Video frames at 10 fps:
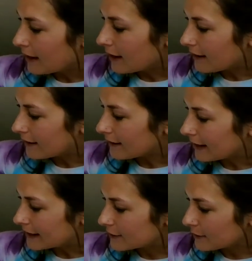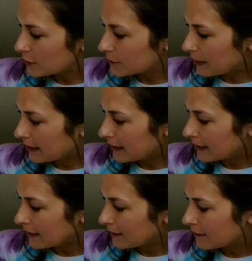All right, so I'm just
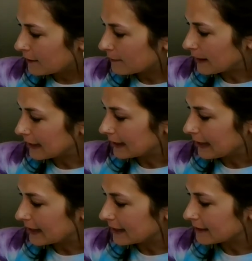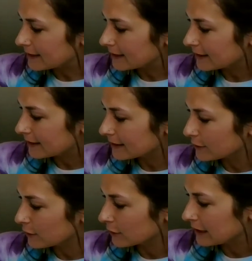painting my land this
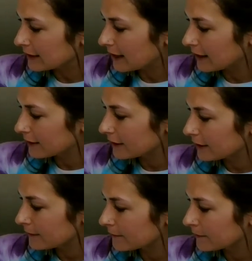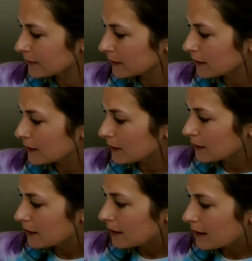green color.
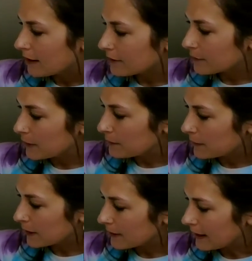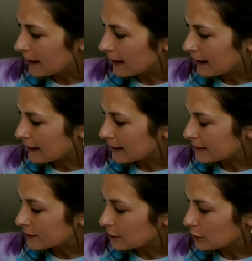Remember that
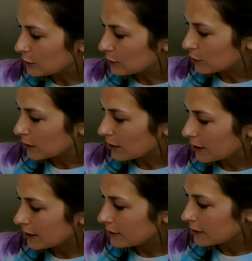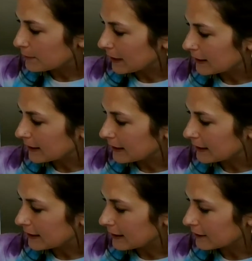it's your art. You could paint it
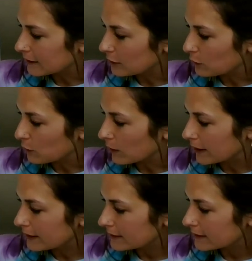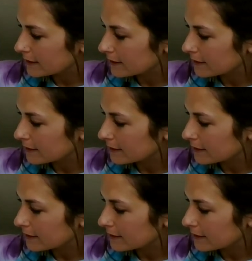any color you want.